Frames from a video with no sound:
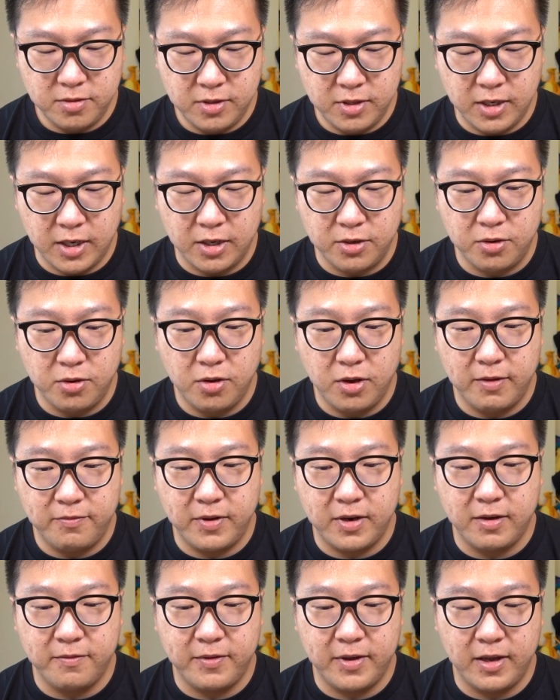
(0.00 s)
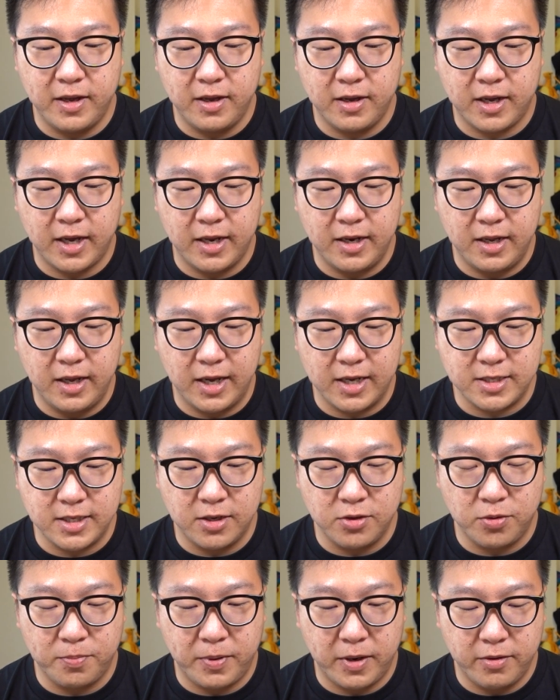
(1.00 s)
yeah I do not have enough Candy
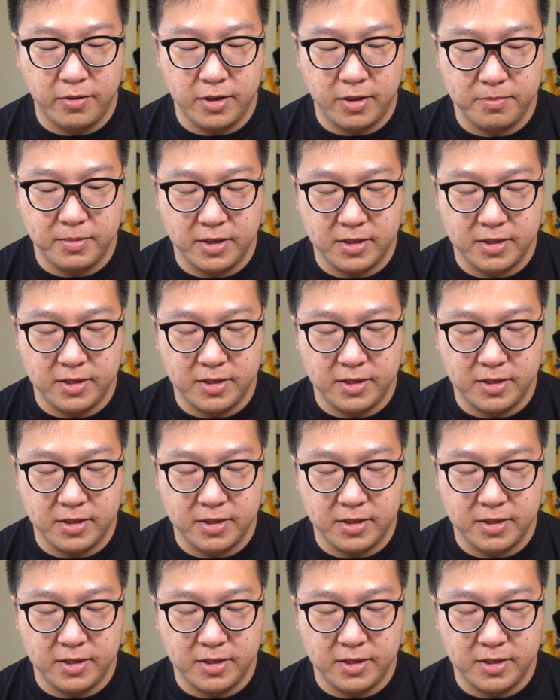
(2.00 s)
XL to power up